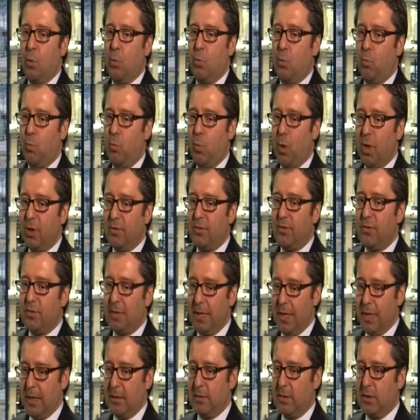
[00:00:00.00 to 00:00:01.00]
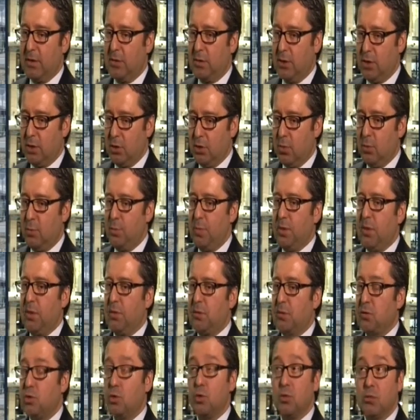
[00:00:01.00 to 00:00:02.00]
one thing that the
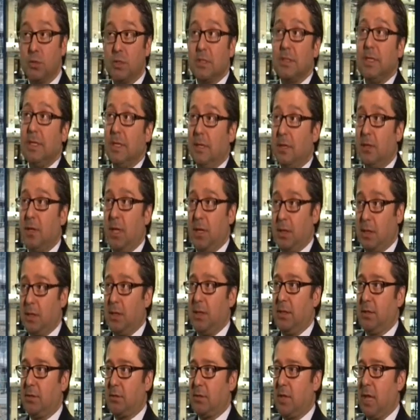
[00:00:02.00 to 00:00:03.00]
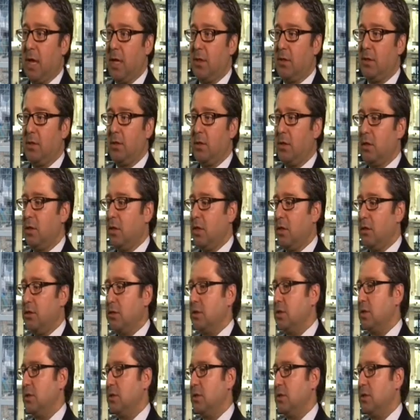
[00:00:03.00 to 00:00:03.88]
Europeans should see, at least, that they're discussing